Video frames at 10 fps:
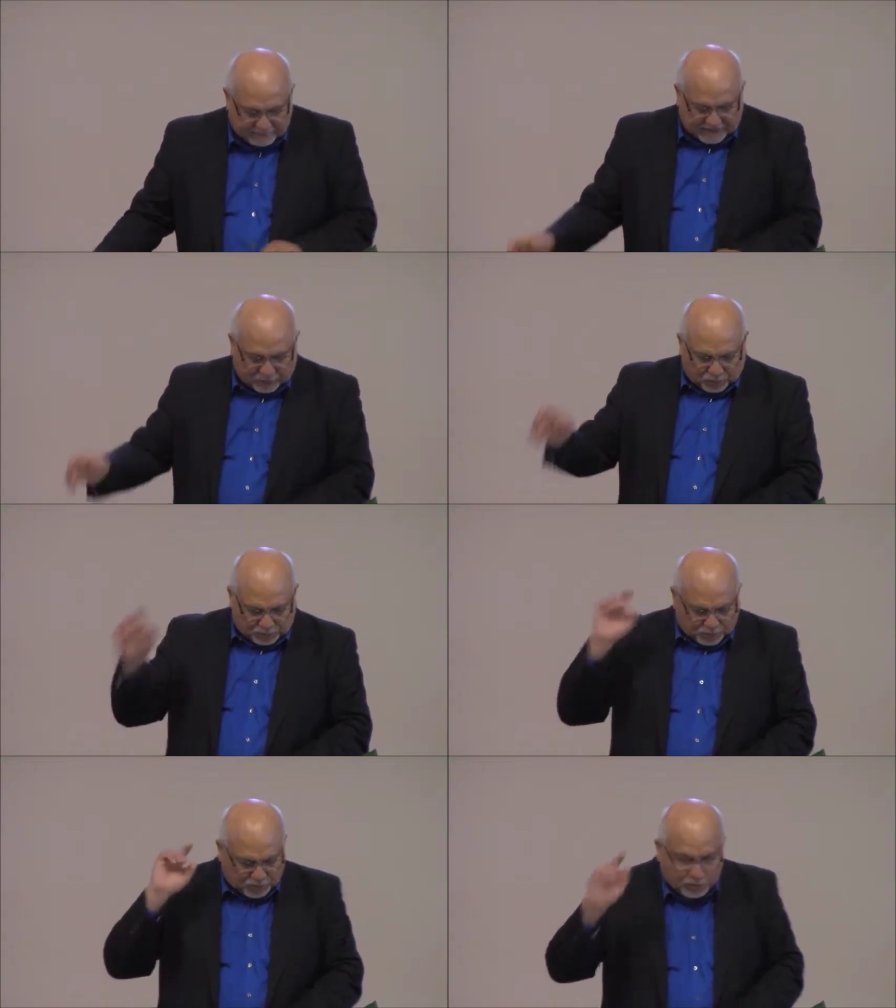But who
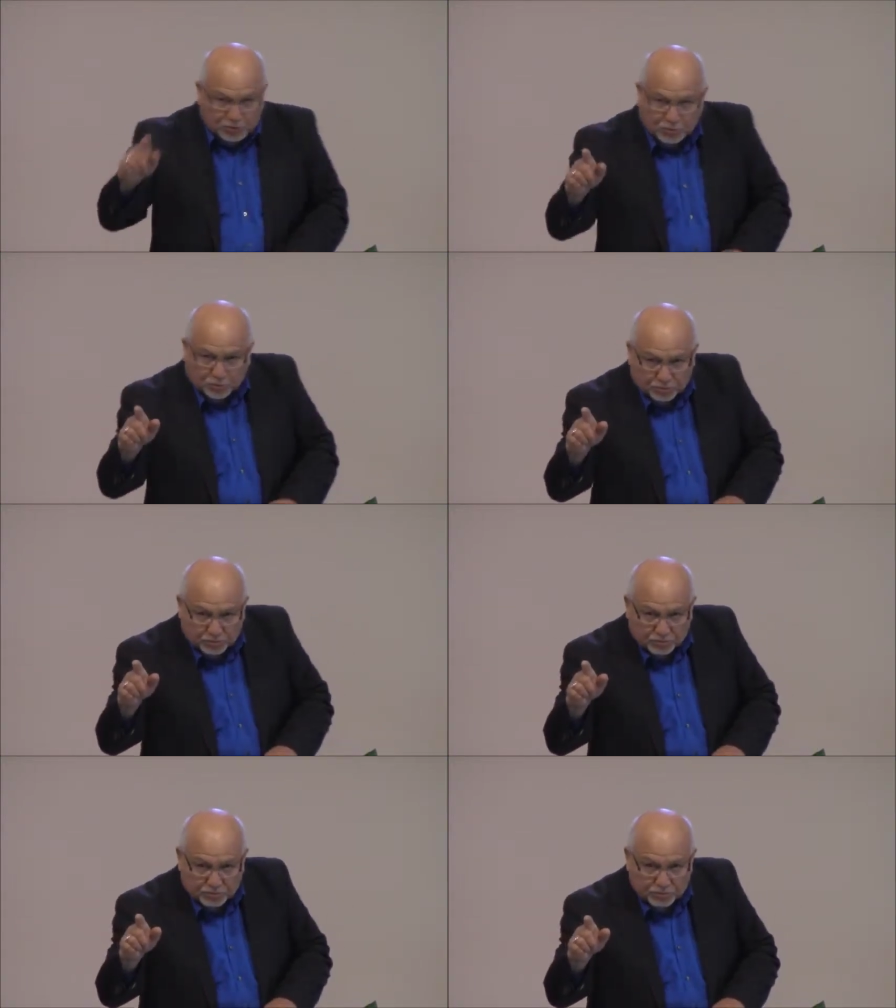do you
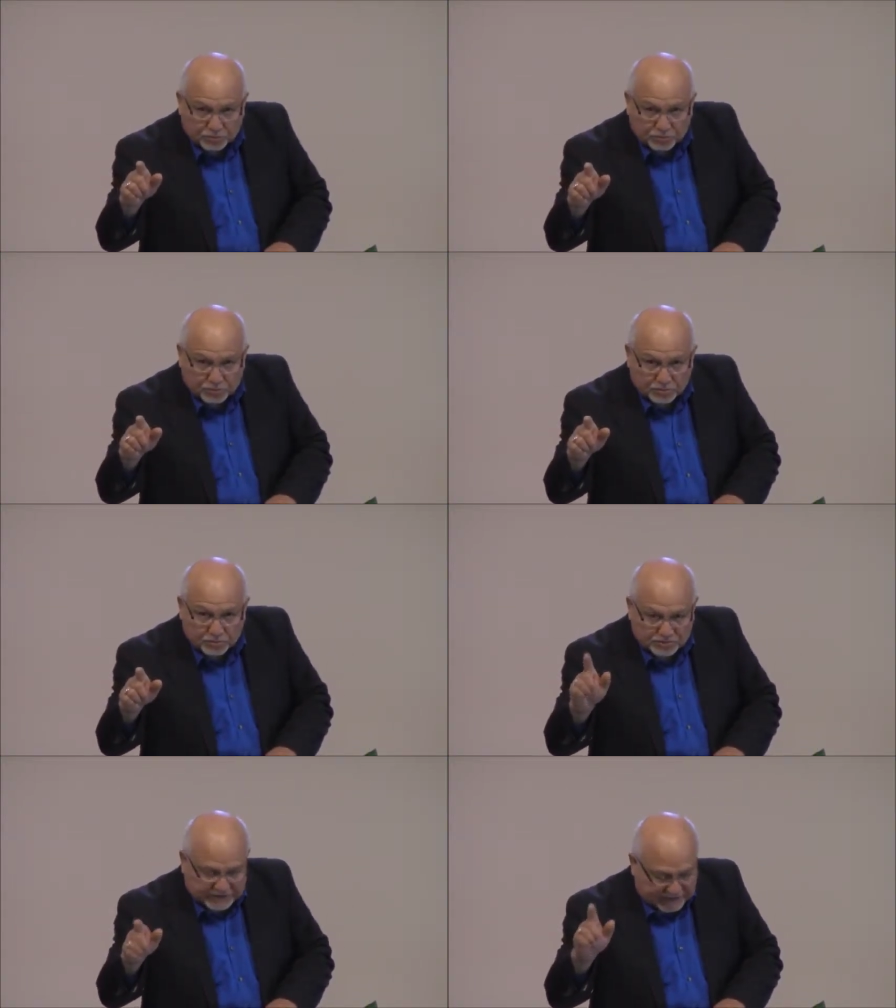
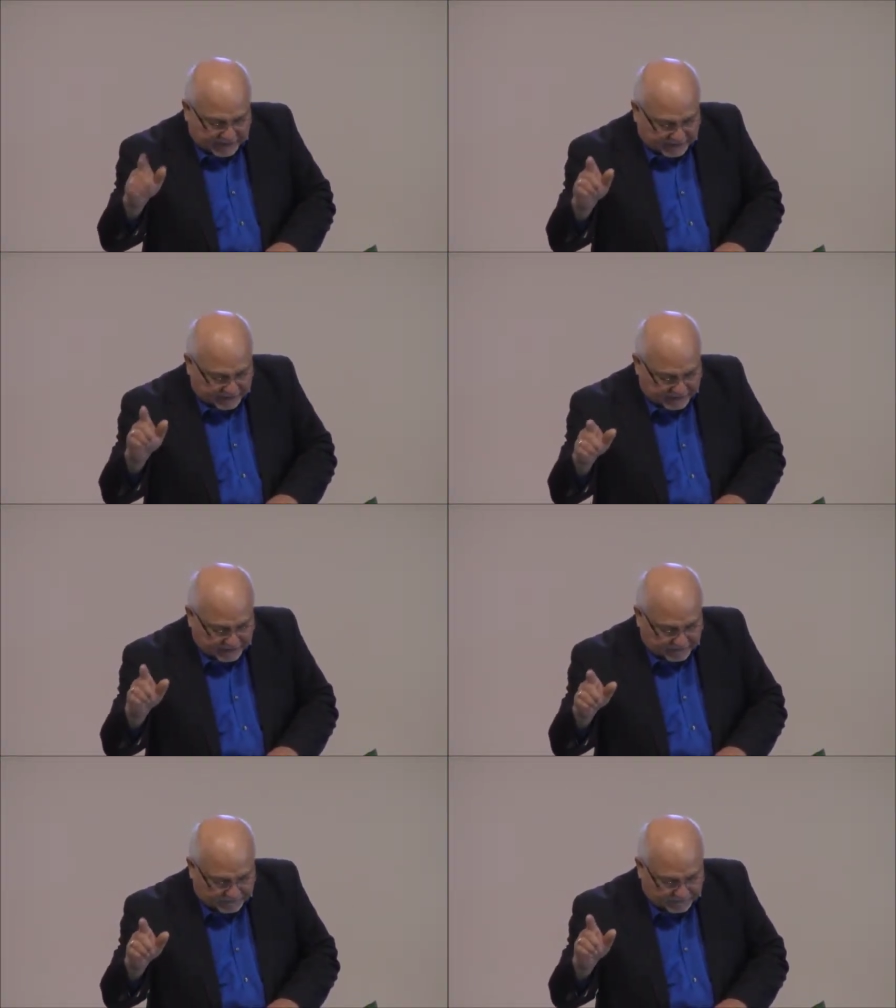say
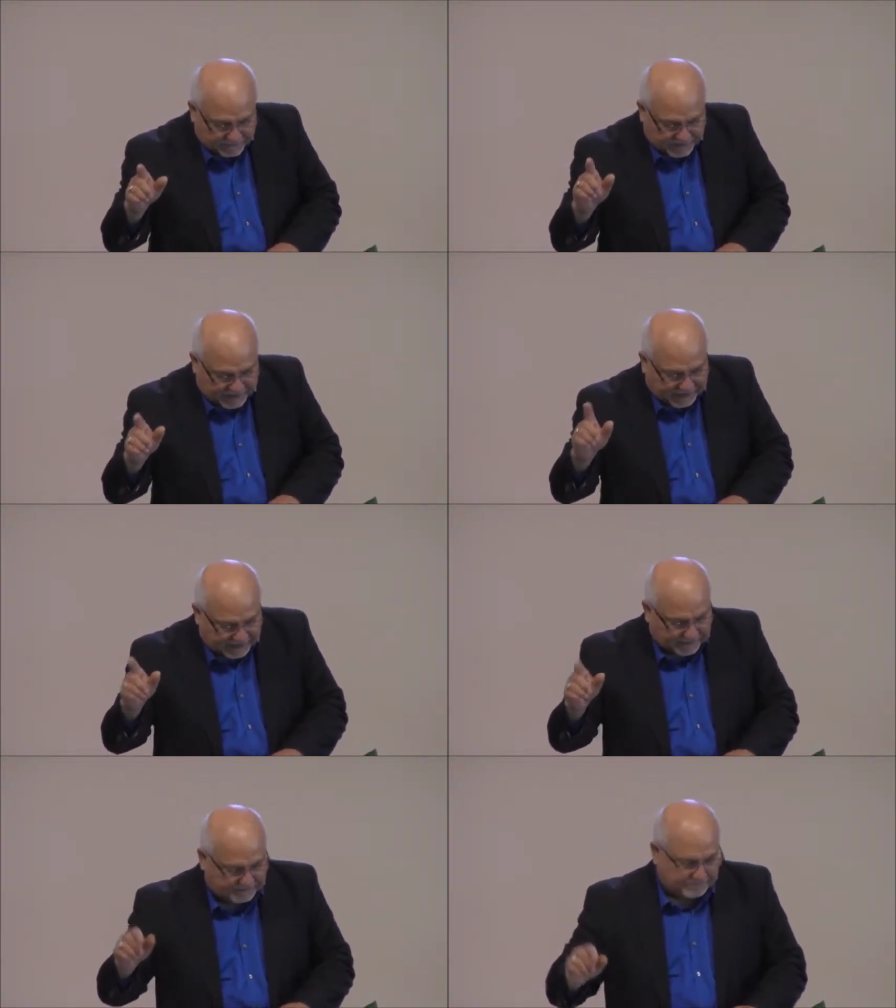that I
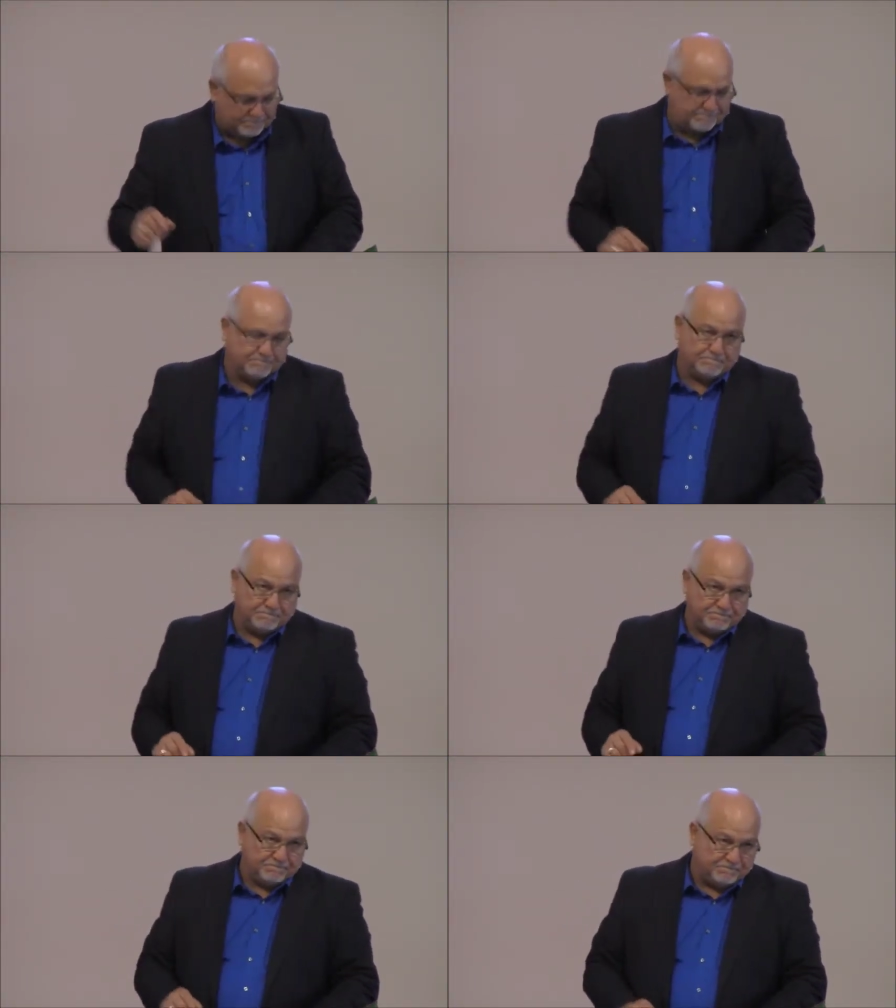am?
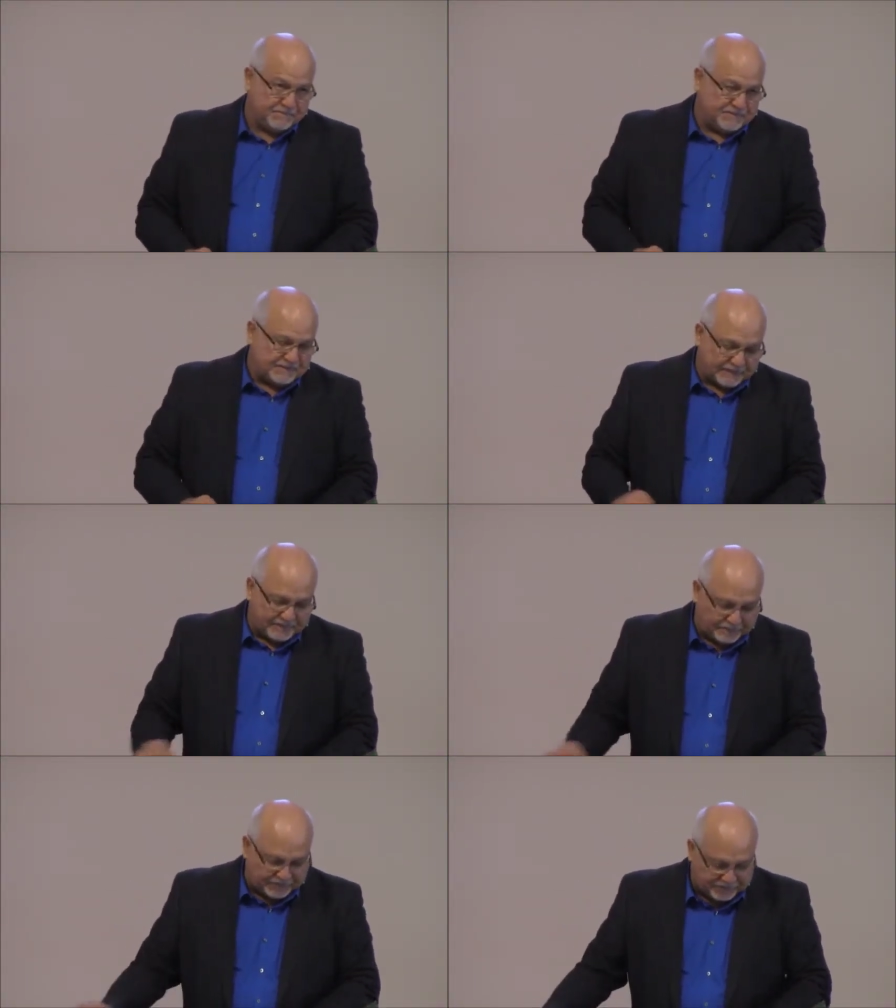
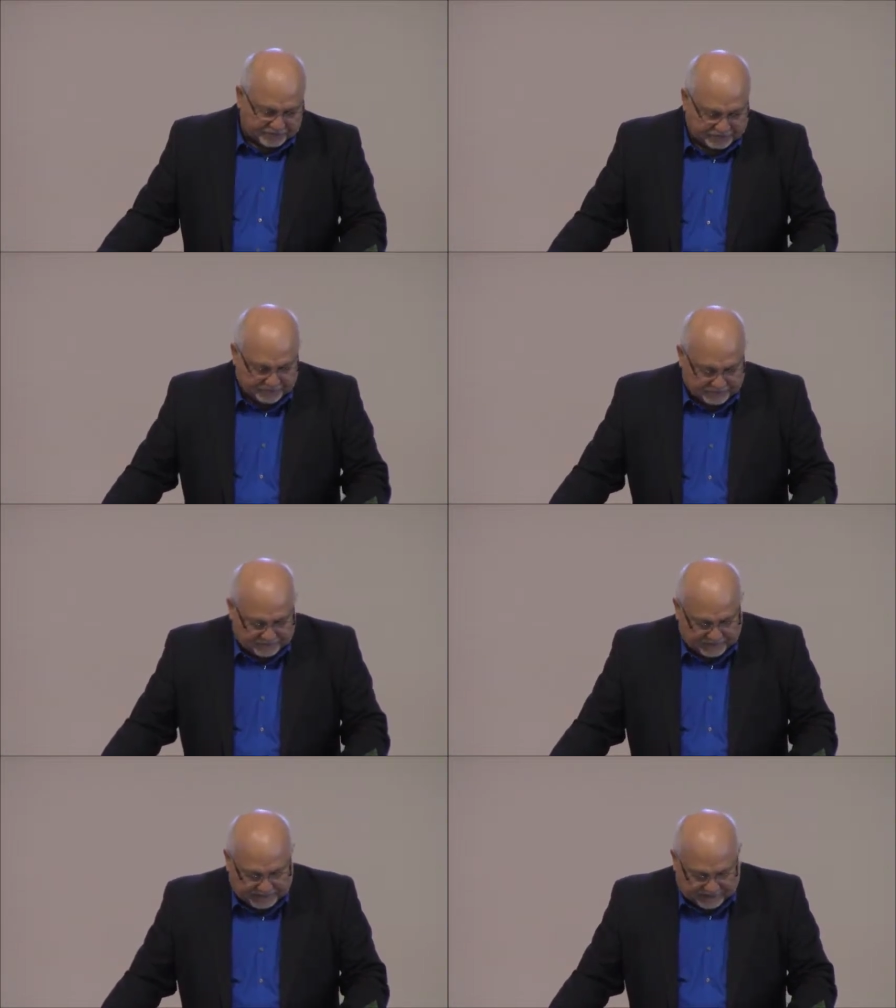Simon Peter
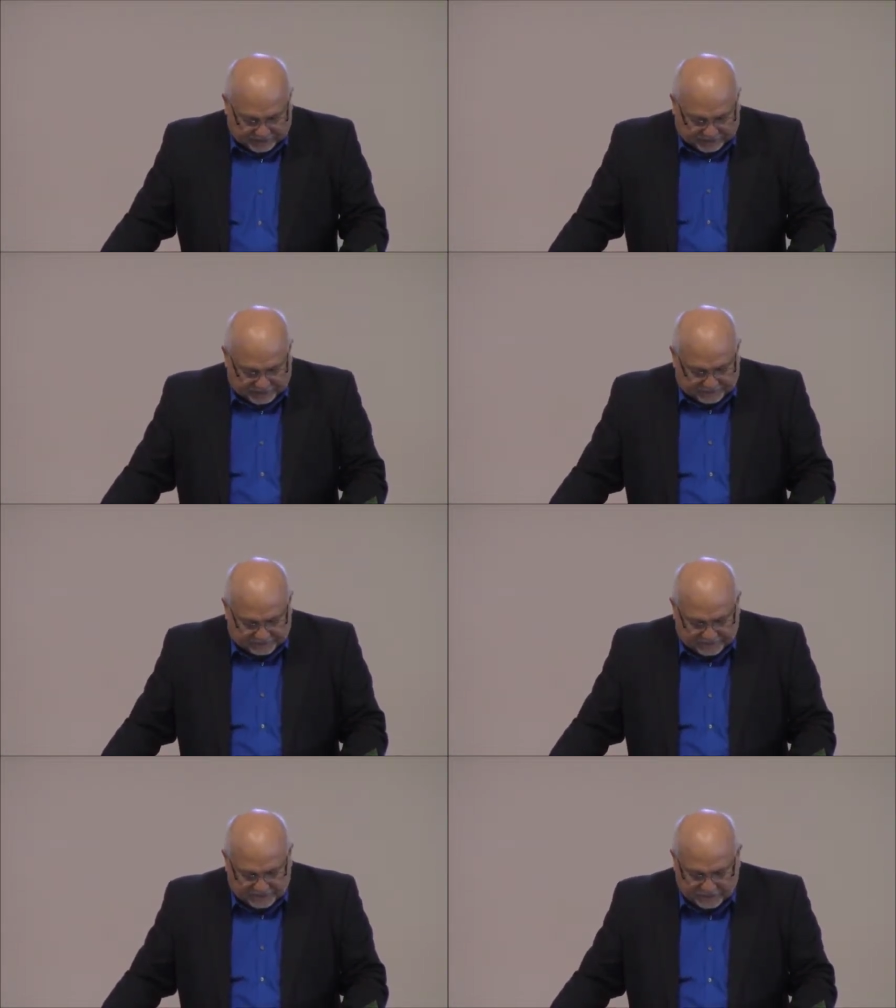answered,
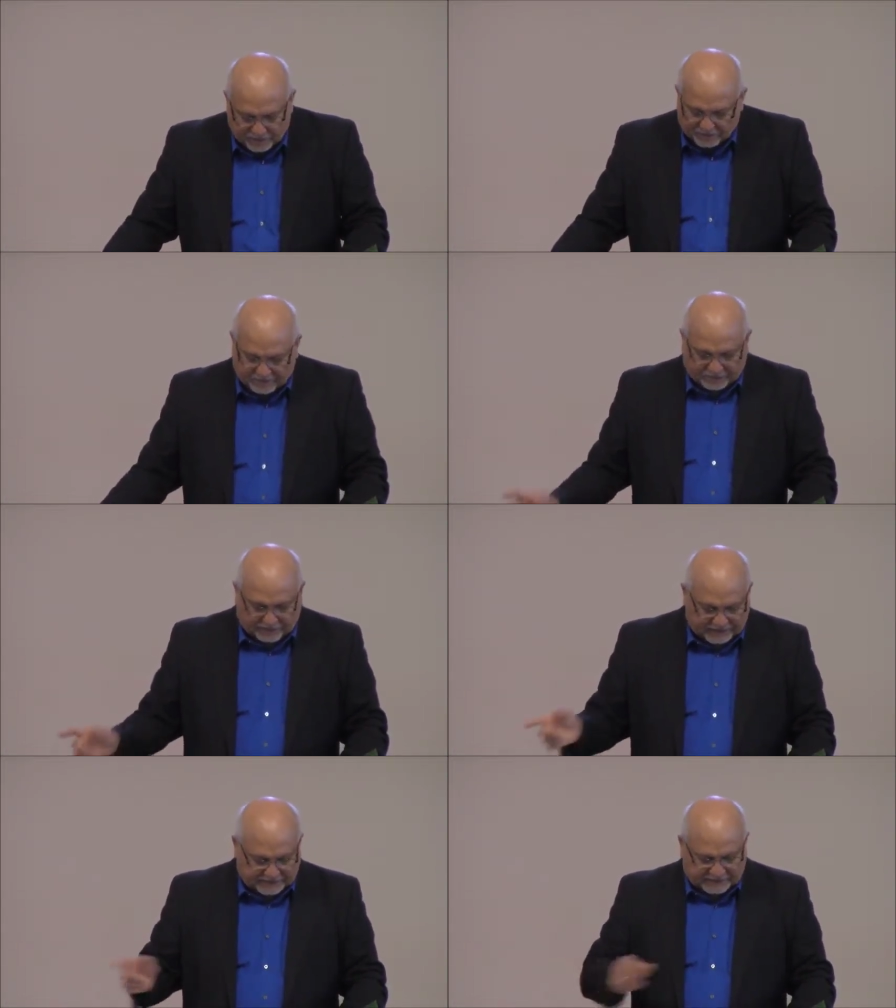You are the
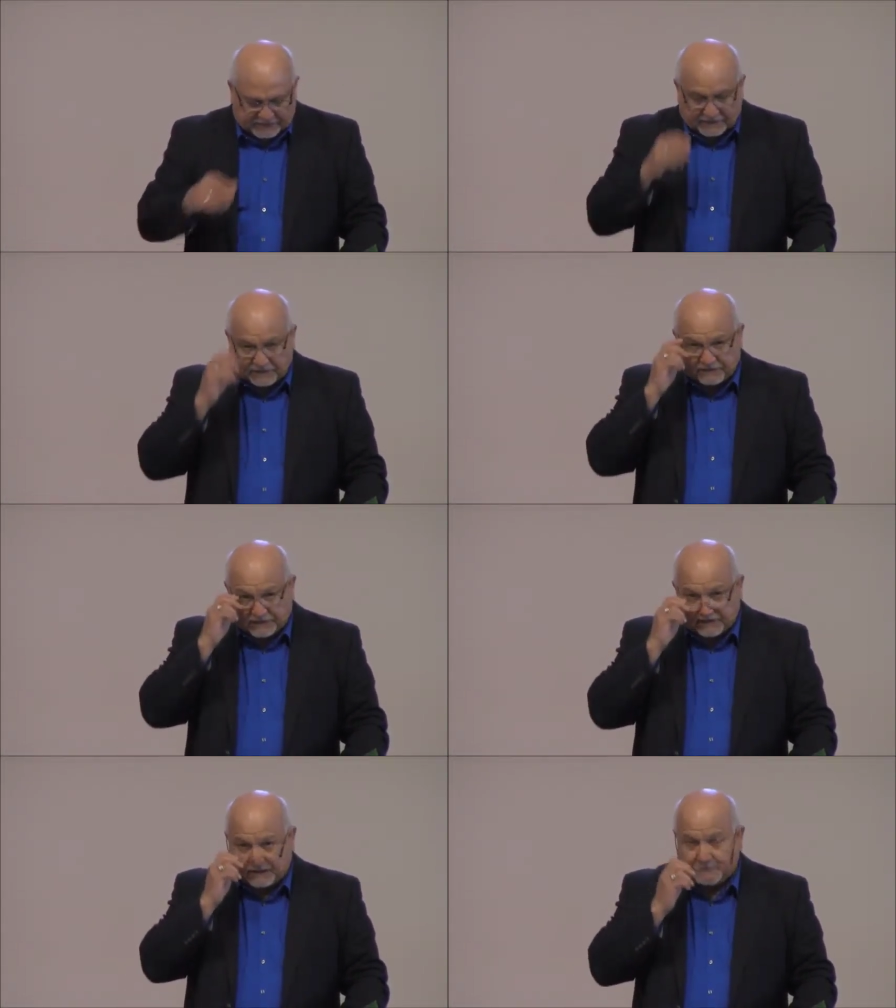Christ, the Son of the living
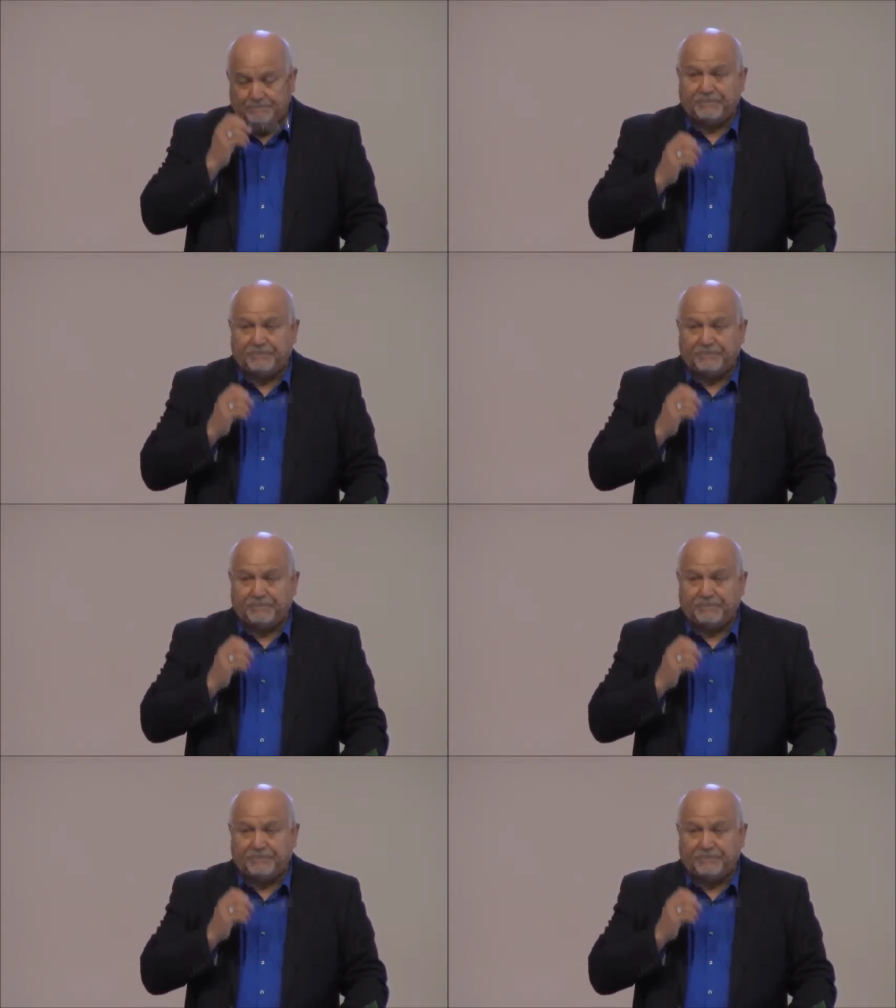God.